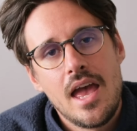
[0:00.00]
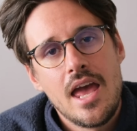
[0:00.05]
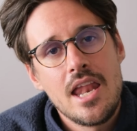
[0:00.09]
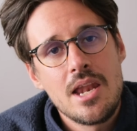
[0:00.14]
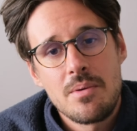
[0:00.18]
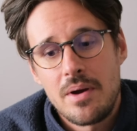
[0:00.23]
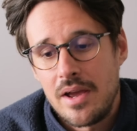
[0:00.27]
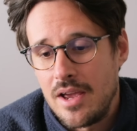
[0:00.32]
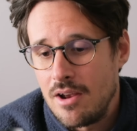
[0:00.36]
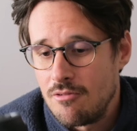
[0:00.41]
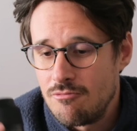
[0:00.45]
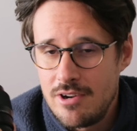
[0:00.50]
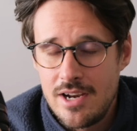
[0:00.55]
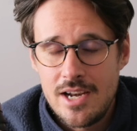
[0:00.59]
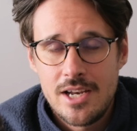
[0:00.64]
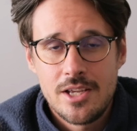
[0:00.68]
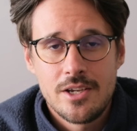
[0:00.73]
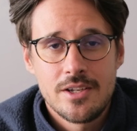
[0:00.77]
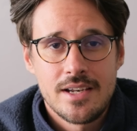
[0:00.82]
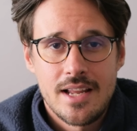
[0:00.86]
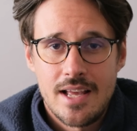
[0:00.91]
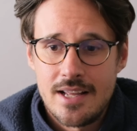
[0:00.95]
Anyway, a
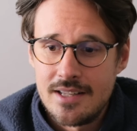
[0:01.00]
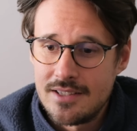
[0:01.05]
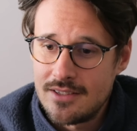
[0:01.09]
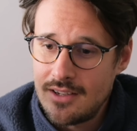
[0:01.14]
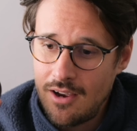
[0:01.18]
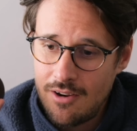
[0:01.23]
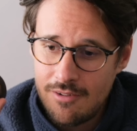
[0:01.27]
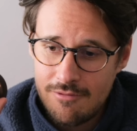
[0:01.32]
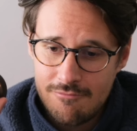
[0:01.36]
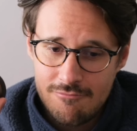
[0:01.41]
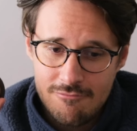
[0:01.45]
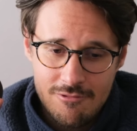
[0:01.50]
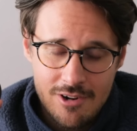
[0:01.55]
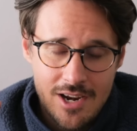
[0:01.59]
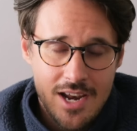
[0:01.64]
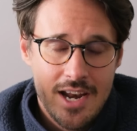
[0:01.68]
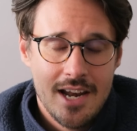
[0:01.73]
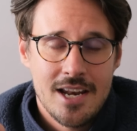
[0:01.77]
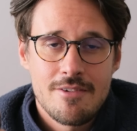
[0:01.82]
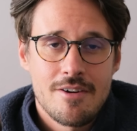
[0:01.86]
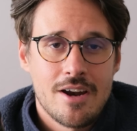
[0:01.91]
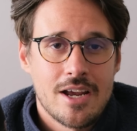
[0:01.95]
really good lens. I
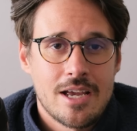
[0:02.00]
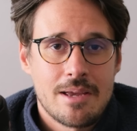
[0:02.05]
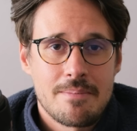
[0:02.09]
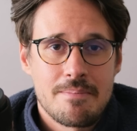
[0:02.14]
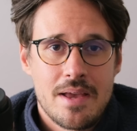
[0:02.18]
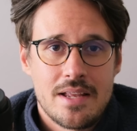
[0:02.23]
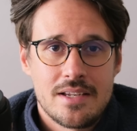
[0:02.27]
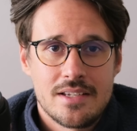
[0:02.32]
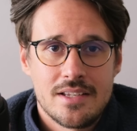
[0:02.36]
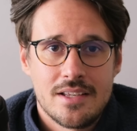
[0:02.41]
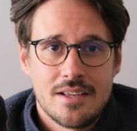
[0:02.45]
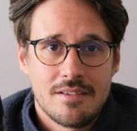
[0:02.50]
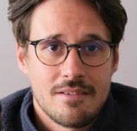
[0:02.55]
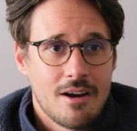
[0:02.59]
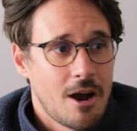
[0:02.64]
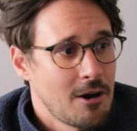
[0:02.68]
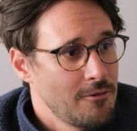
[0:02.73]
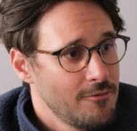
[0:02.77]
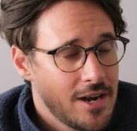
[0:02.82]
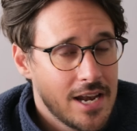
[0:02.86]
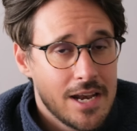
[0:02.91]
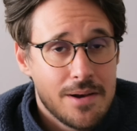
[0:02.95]
really recommend it.
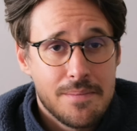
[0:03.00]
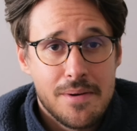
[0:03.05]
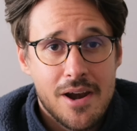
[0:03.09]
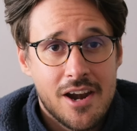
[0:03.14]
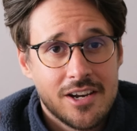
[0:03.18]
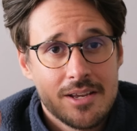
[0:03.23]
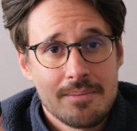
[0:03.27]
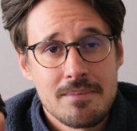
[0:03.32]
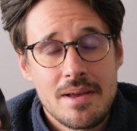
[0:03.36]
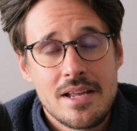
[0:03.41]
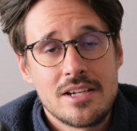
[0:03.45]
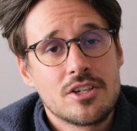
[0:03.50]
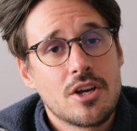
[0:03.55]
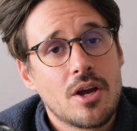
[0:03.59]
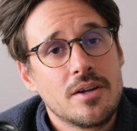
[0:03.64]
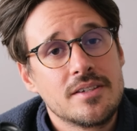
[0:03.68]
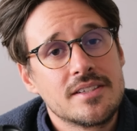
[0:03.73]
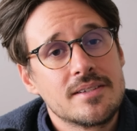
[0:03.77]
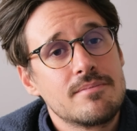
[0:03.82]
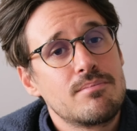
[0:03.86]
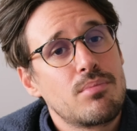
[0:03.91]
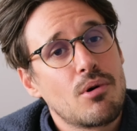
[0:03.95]
I really recommend
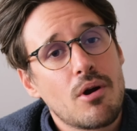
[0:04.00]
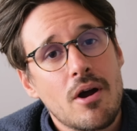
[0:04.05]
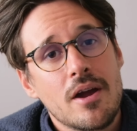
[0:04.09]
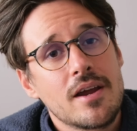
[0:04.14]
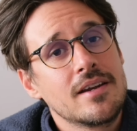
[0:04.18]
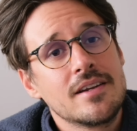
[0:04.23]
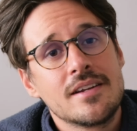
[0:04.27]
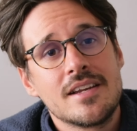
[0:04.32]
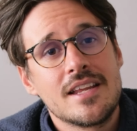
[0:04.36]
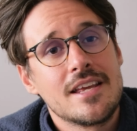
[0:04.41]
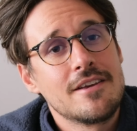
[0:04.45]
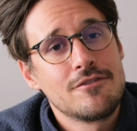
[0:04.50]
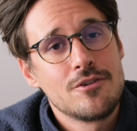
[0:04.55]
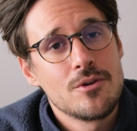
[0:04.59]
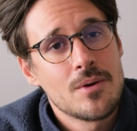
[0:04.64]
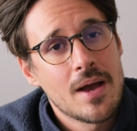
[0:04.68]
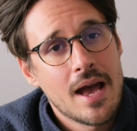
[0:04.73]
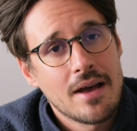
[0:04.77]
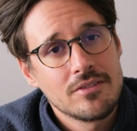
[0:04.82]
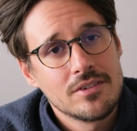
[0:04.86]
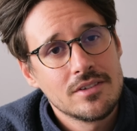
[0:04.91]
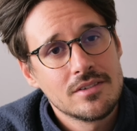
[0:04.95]
going to Brighton if you
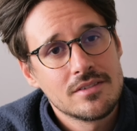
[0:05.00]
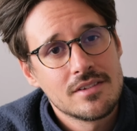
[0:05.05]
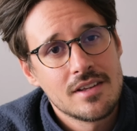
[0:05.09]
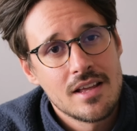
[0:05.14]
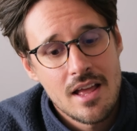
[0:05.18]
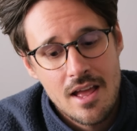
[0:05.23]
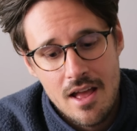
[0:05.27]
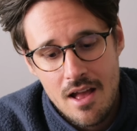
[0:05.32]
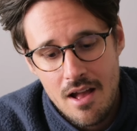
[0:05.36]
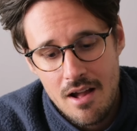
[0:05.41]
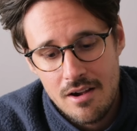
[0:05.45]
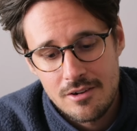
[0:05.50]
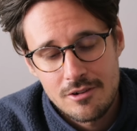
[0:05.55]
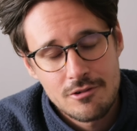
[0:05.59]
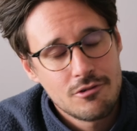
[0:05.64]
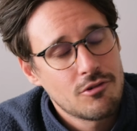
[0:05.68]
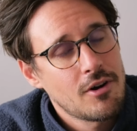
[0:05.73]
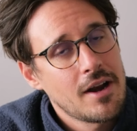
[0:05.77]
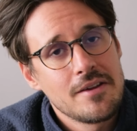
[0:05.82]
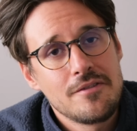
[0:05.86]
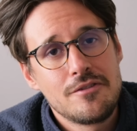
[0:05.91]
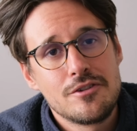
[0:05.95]
haven't.
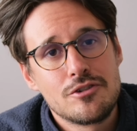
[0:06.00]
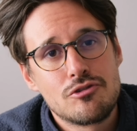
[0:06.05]
Great for